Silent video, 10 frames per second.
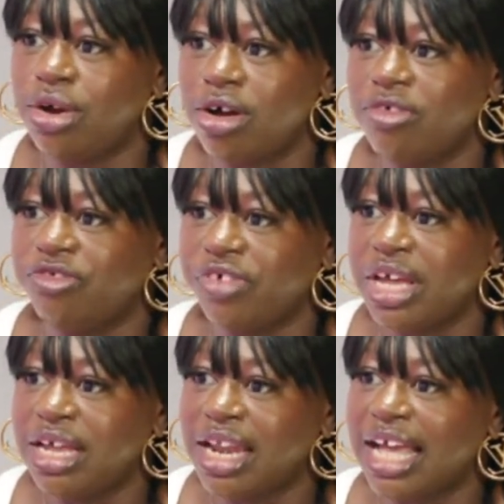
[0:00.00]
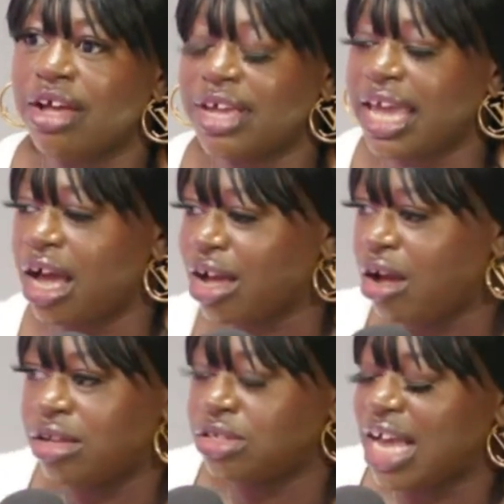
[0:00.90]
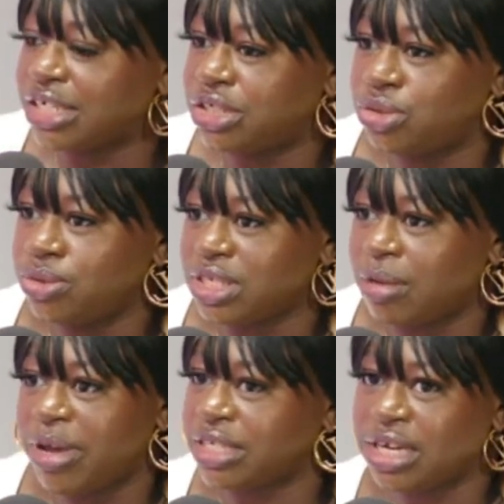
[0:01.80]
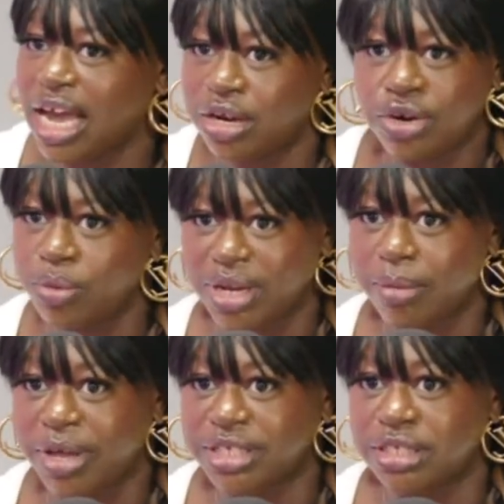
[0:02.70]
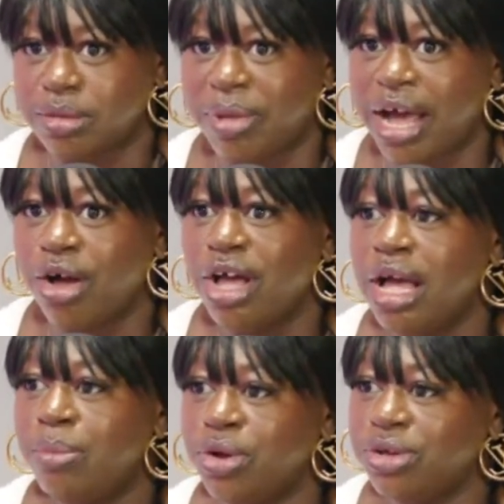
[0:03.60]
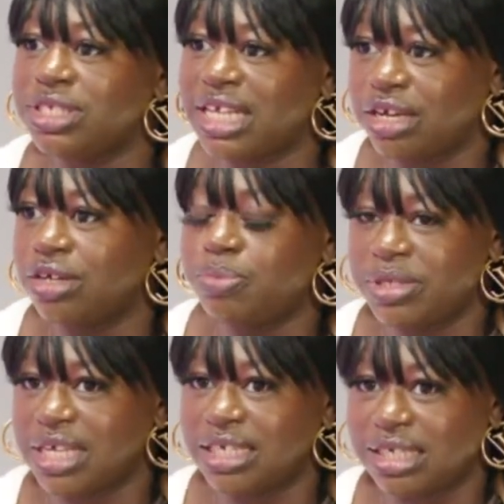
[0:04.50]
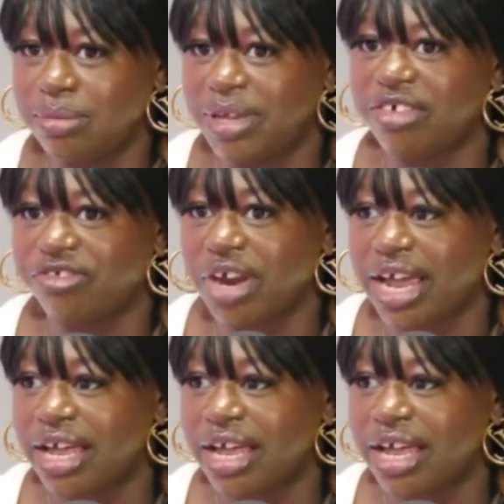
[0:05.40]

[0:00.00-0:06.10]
Of like, okay, I can't actually talk to that person. I don't know what that person's about because they could potentially be a threat.